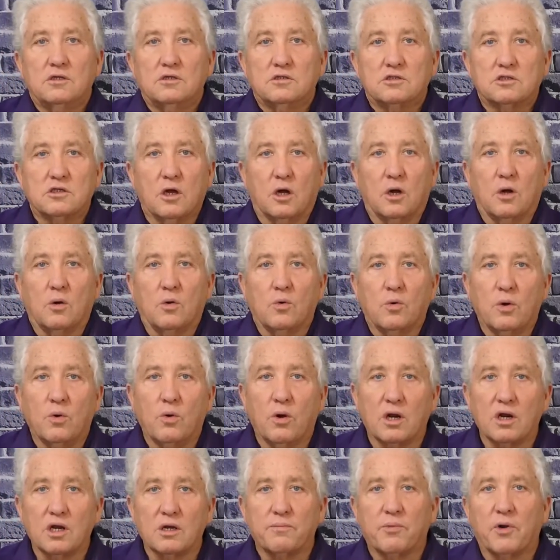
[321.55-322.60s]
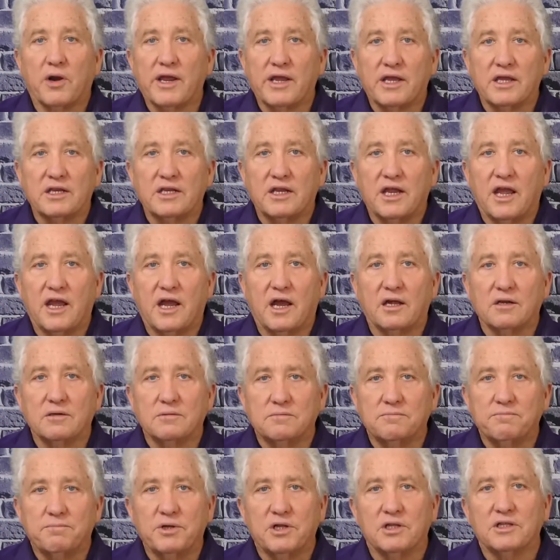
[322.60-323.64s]
So we want to break it down,
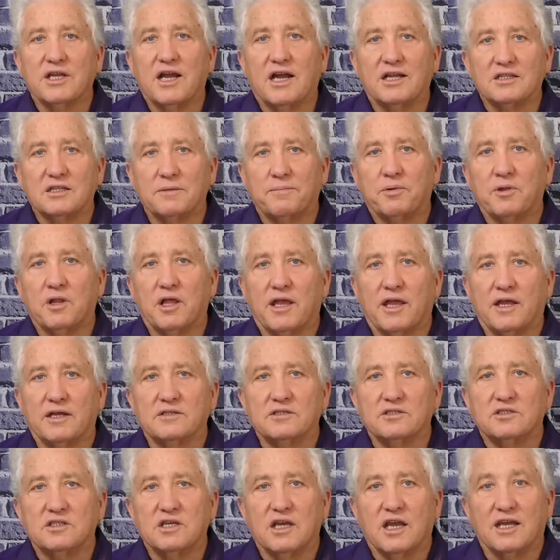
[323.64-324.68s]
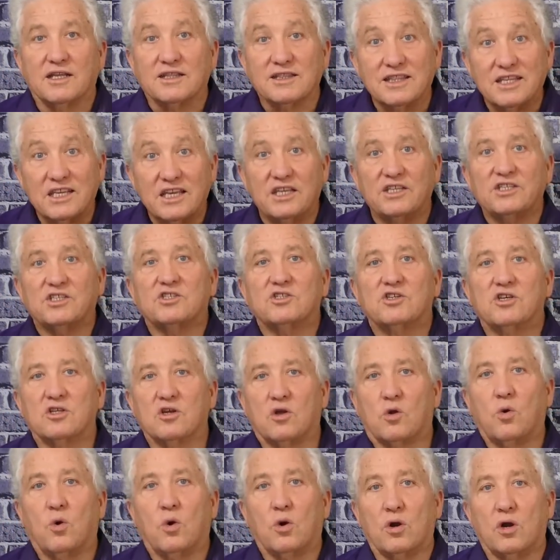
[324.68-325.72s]
build out the plans, at least to the
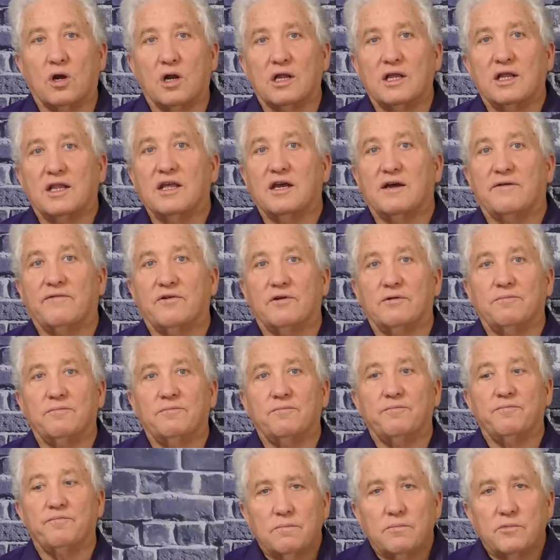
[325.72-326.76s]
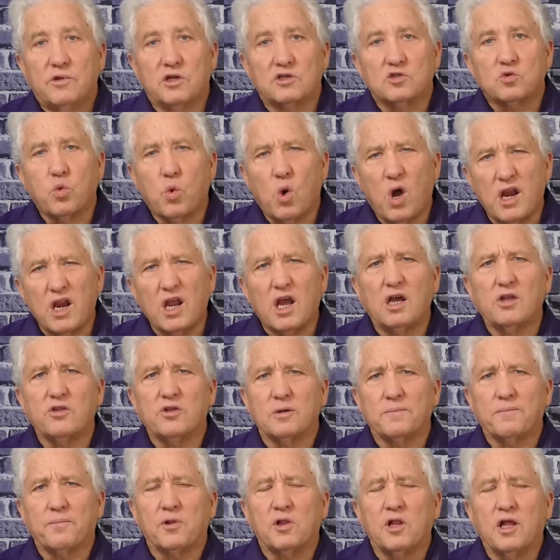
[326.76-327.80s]
quarterly level. There's one
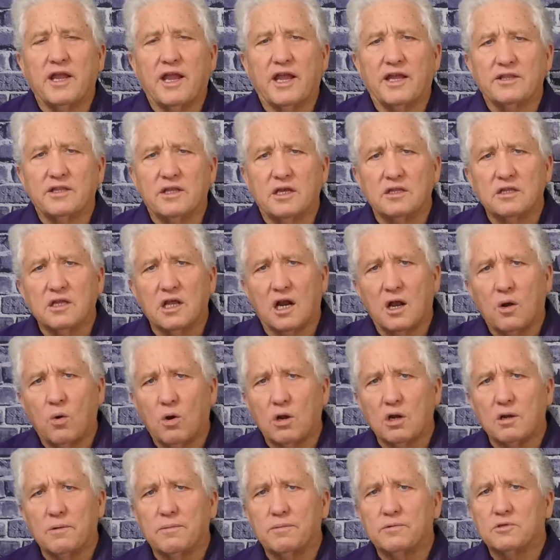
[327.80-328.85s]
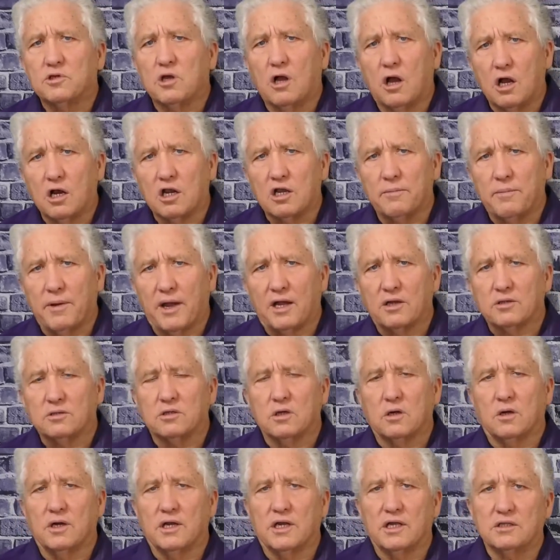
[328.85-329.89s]
other plan that I want to talk about,
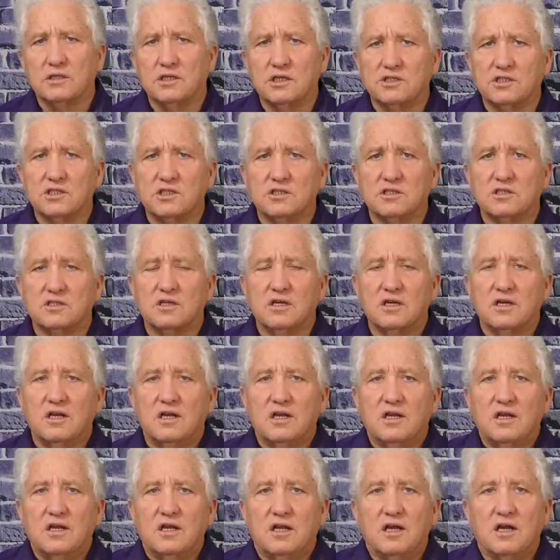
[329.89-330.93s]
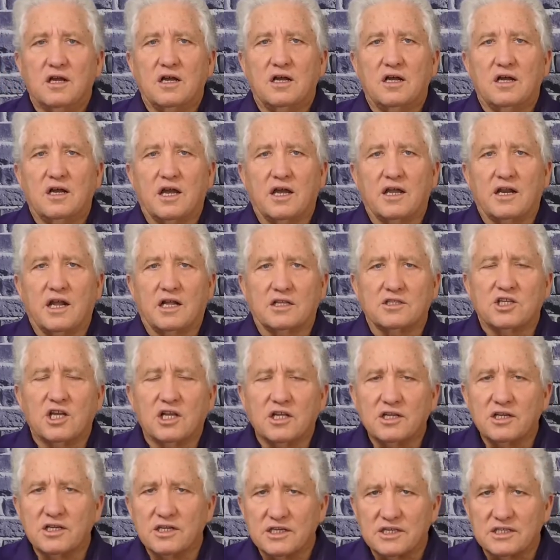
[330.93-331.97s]
though, and this is, uh, and I'll
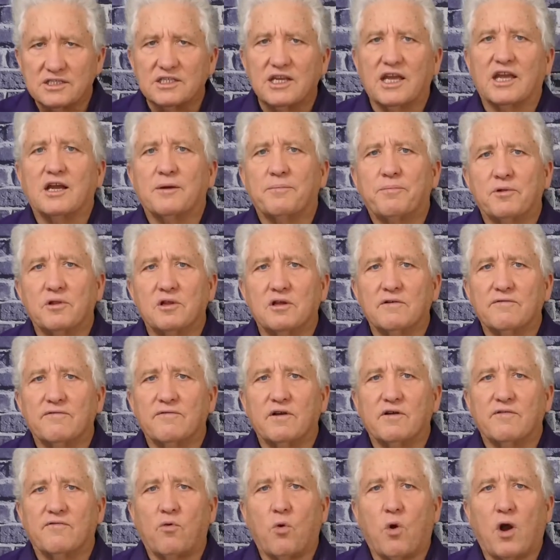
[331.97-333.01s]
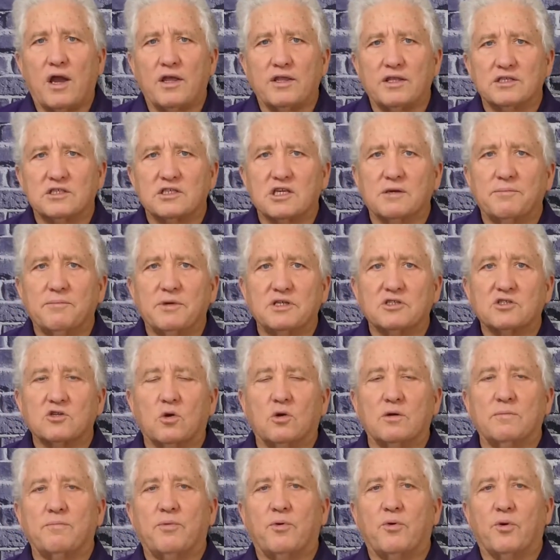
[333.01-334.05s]
tell an example of, of why this can be so
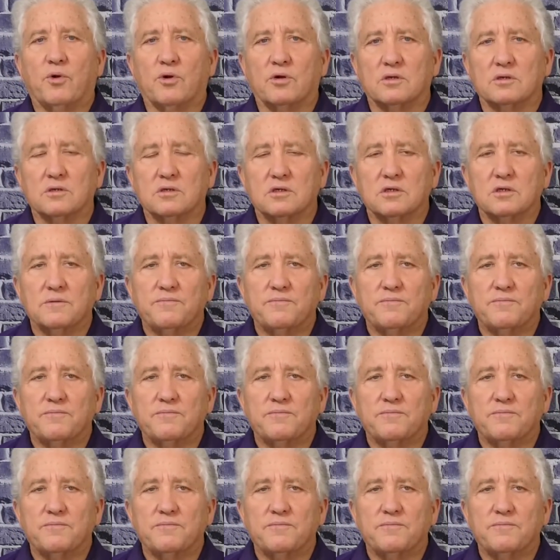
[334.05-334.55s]
important.